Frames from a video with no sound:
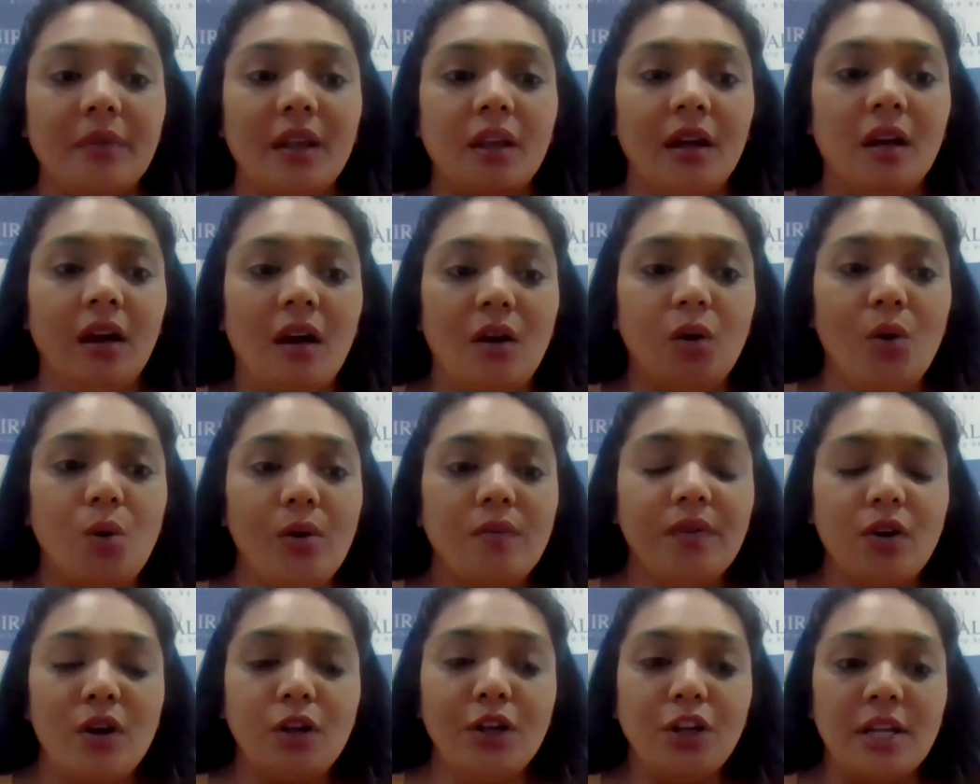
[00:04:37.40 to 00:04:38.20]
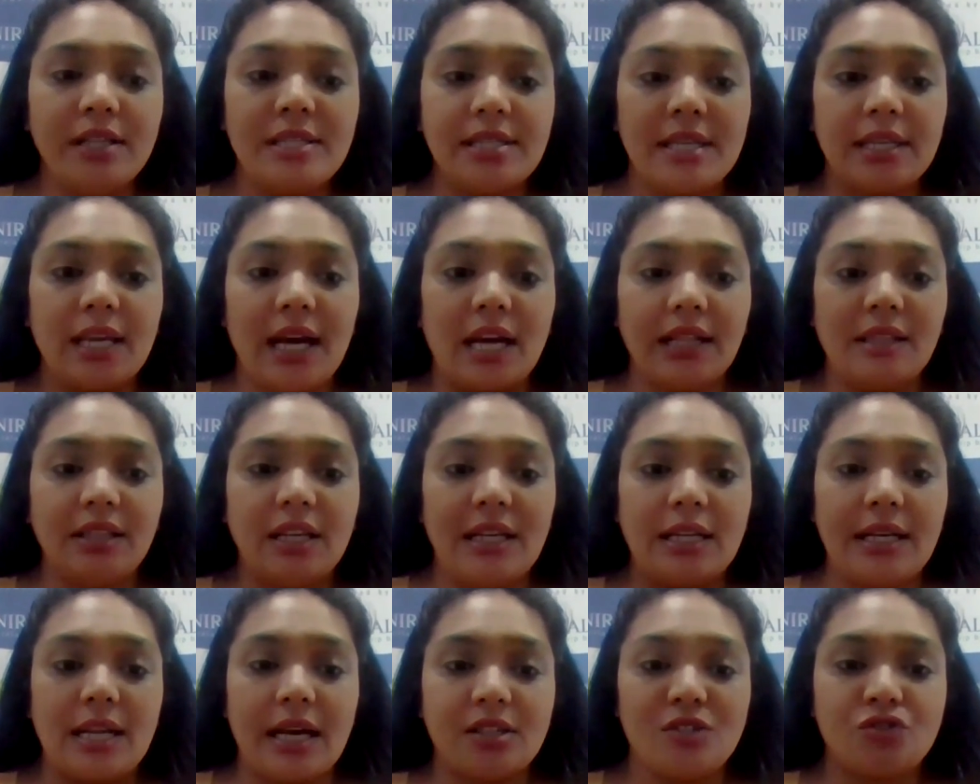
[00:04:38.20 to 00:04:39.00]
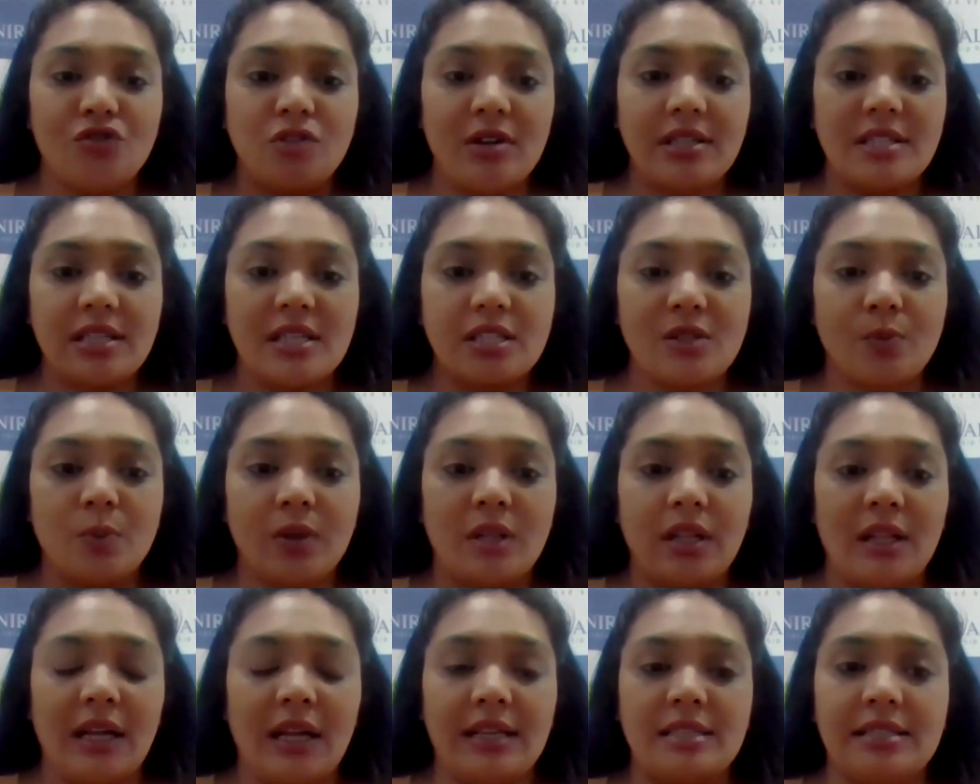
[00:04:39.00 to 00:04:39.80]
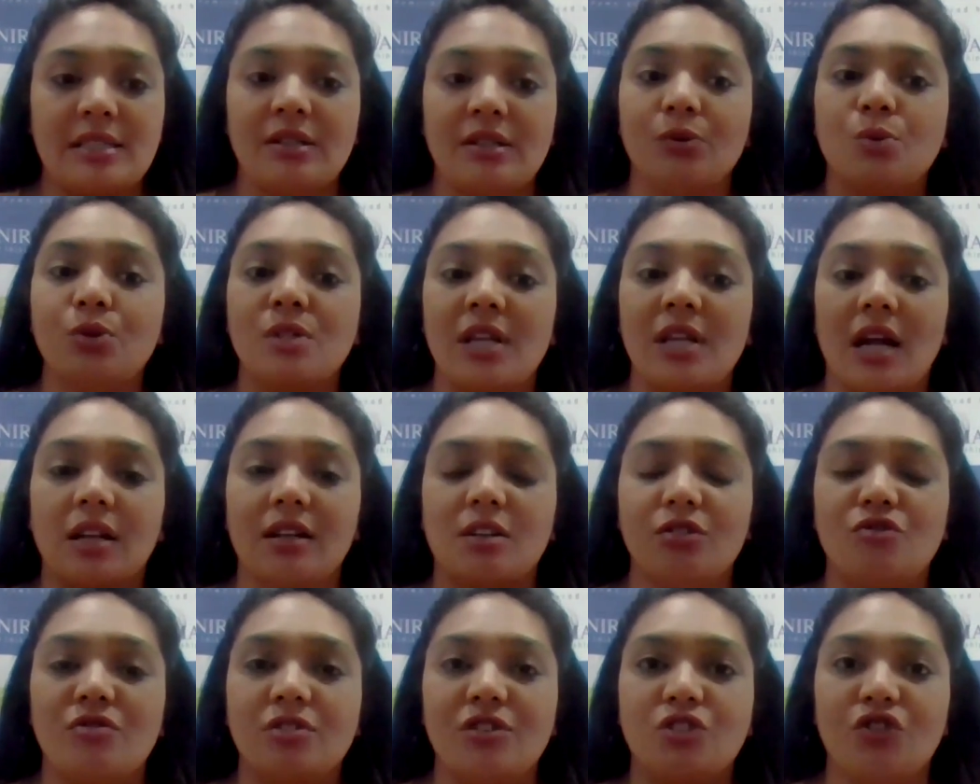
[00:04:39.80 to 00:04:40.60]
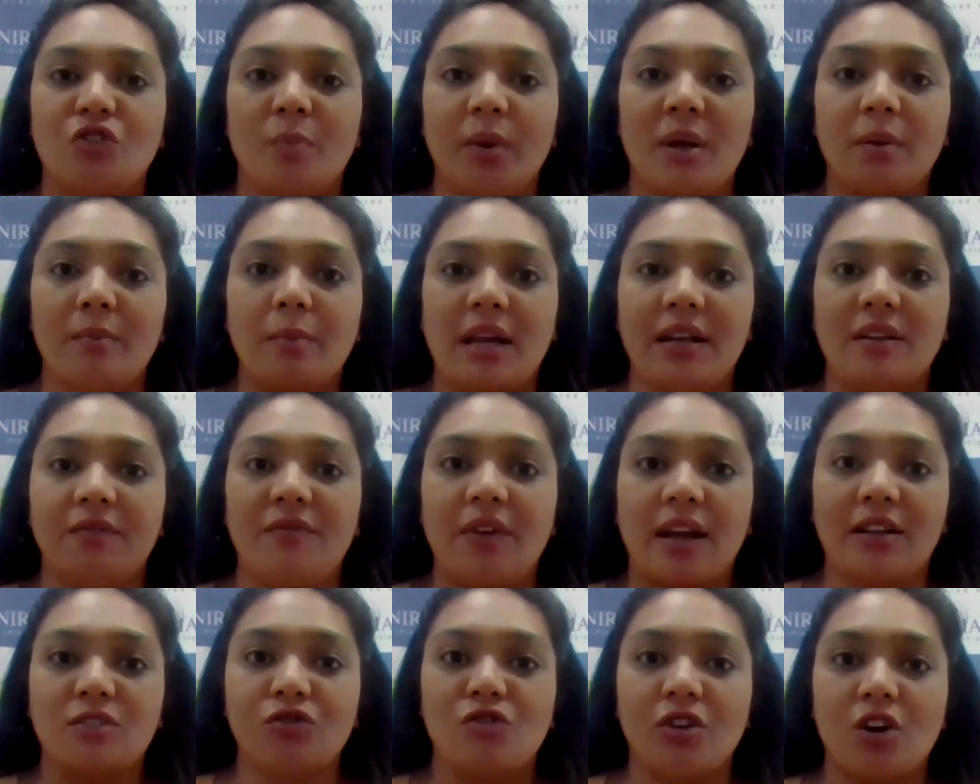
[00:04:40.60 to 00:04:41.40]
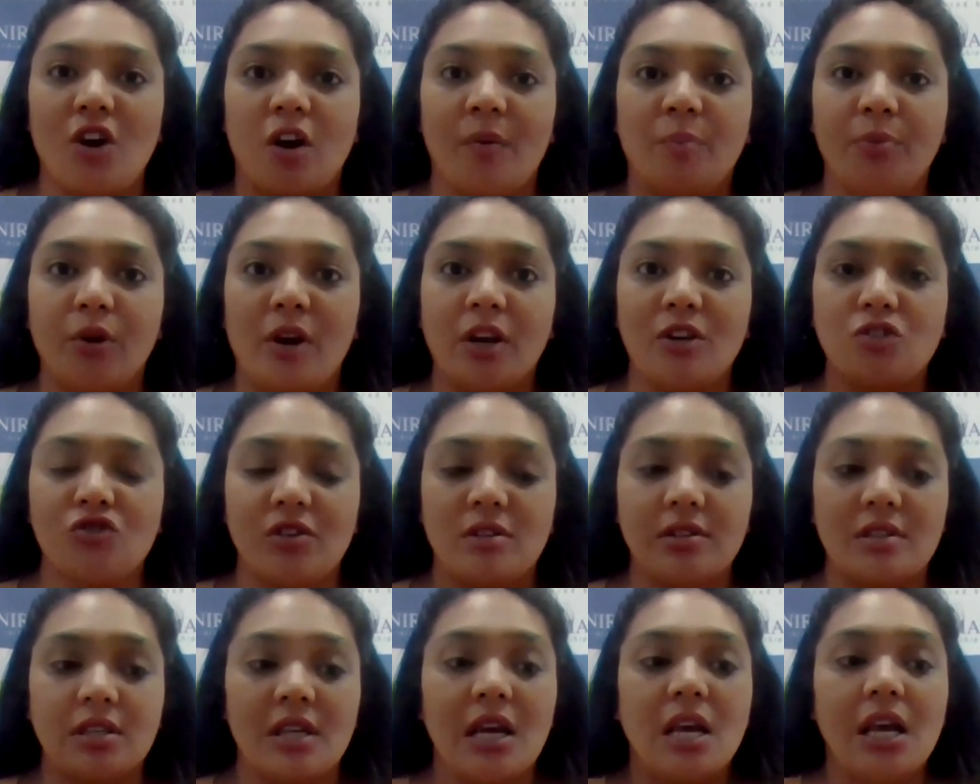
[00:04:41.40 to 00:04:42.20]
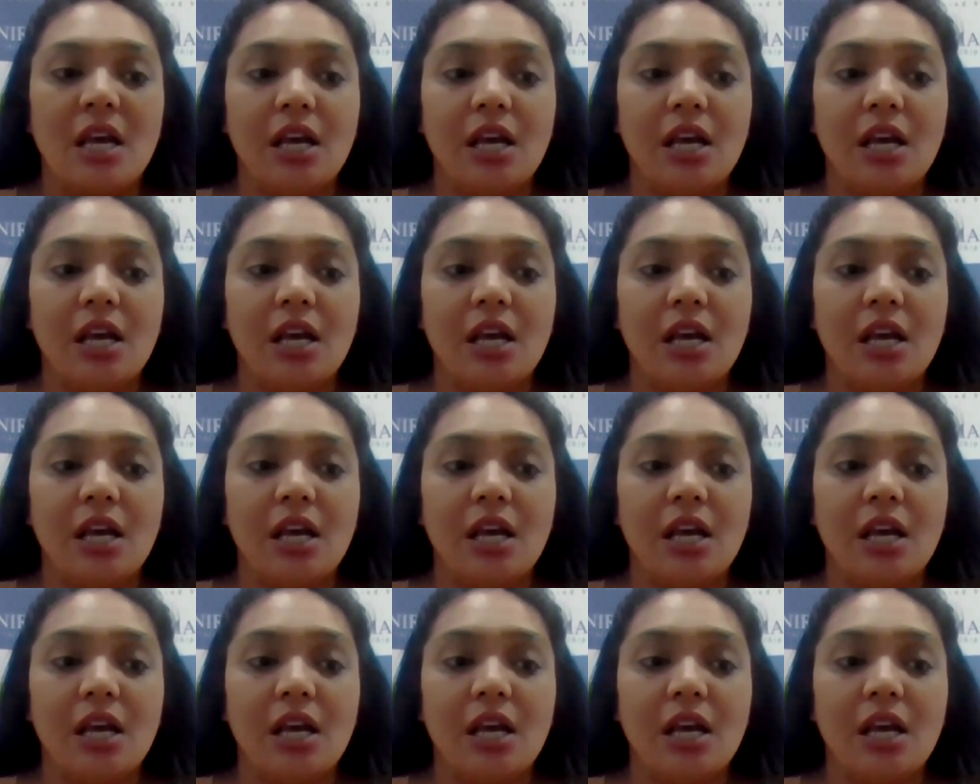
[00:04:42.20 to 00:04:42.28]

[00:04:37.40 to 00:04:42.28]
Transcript: Overall, it's Yati Industries as well as who started resuming manufacturing operations.